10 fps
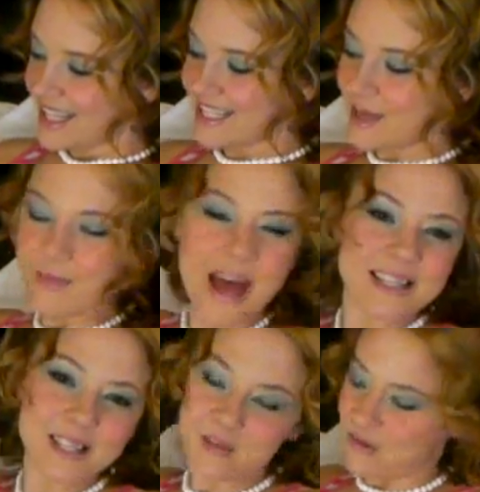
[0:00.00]
Some
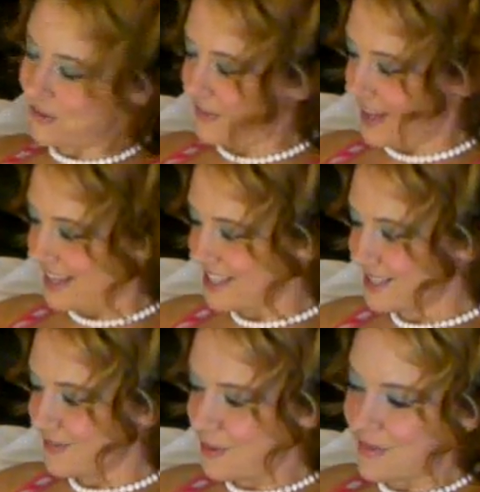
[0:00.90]
Eskimo
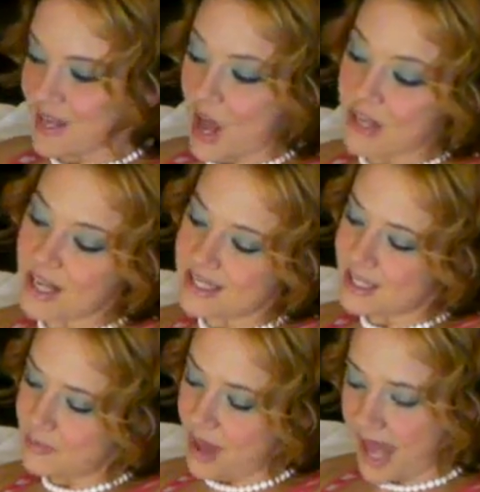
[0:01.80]
fish from beyond
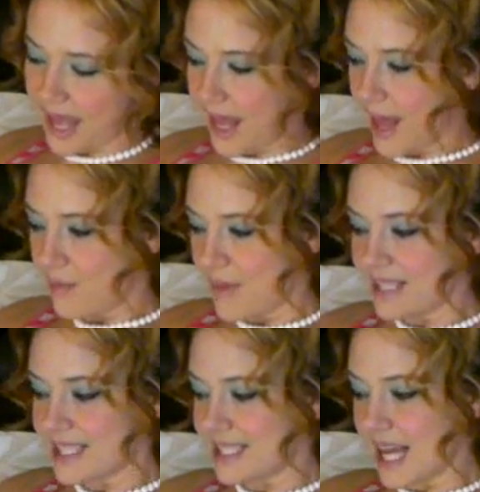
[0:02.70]
Hudson Bay
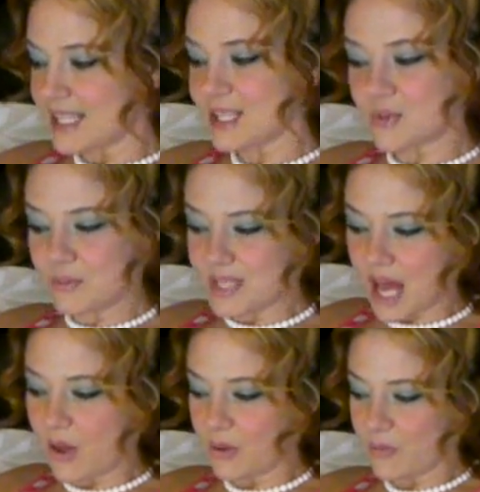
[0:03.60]
might decide to swim
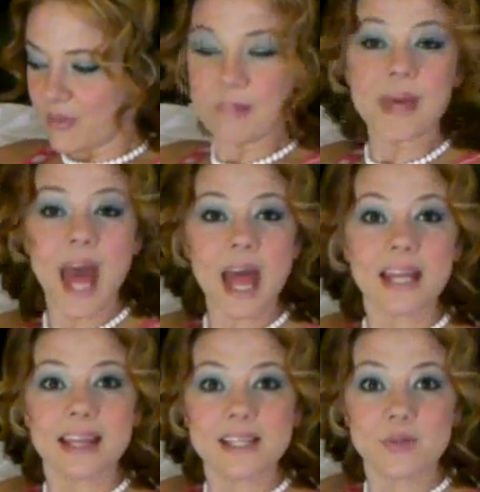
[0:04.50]
down, might be
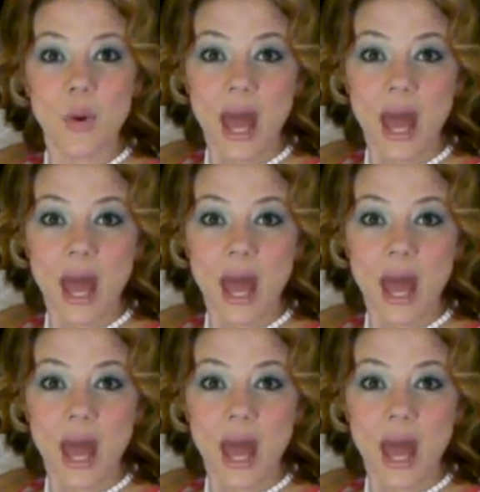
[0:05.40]
headed this